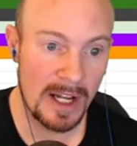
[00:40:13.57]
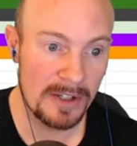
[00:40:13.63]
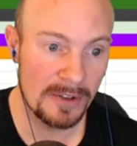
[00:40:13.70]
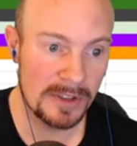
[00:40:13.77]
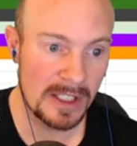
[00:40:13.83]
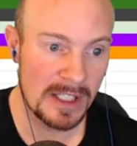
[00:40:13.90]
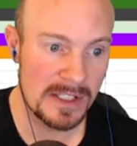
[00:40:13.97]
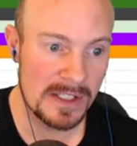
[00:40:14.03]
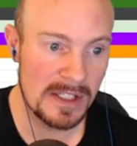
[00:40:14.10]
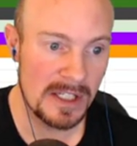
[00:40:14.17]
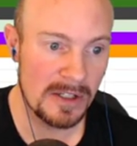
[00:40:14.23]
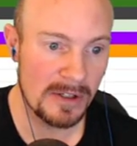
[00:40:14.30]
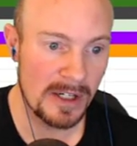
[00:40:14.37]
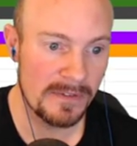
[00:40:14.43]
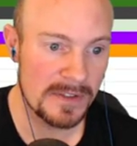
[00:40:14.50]
I don't think it's
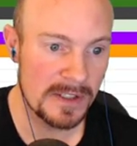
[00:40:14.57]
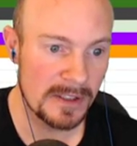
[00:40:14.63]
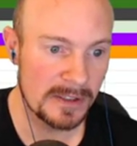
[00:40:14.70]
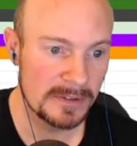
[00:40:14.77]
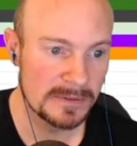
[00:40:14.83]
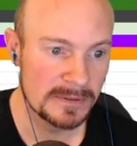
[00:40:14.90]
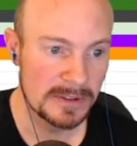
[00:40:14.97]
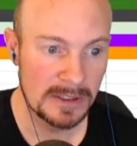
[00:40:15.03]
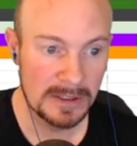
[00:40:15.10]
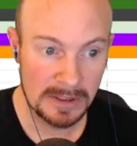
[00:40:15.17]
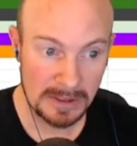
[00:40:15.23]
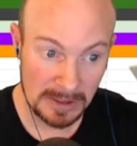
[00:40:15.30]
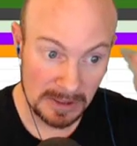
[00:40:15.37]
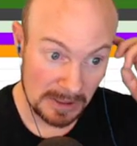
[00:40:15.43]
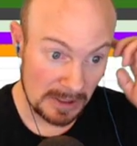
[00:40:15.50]
D or F tier.
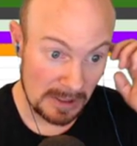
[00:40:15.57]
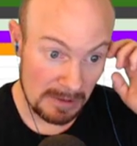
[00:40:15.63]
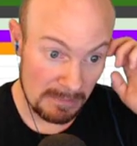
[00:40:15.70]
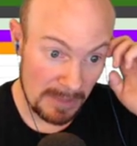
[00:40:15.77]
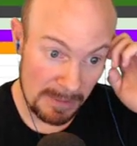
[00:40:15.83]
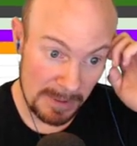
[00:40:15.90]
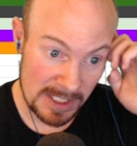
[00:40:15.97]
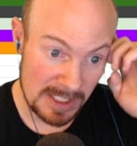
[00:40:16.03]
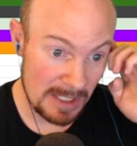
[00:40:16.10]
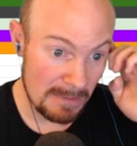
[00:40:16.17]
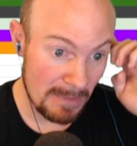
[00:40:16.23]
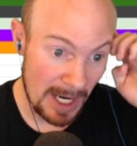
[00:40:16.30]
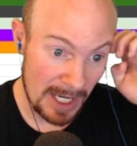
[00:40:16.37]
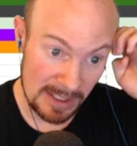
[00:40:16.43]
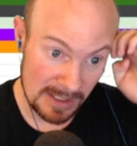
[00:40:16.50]
Maybe C
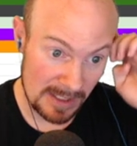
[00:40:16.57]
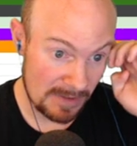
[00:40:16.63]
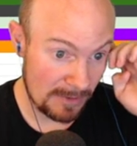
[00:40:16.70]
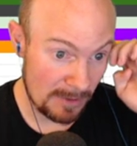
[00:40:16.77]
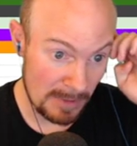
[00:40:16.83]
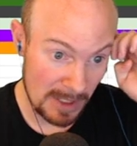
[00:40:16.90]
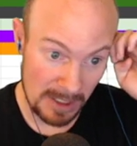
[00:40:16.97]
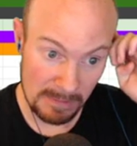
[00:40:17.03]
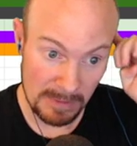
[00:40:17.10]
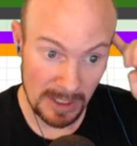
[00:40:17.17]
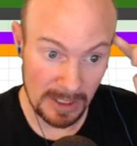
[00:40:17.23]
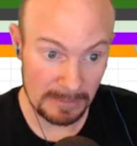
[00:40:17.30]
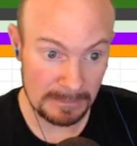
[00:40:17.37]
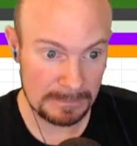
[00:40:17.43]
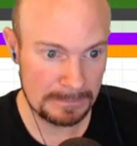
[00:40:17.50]
minus for me,
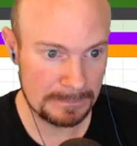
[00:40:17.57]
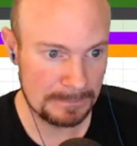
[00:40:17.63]
but...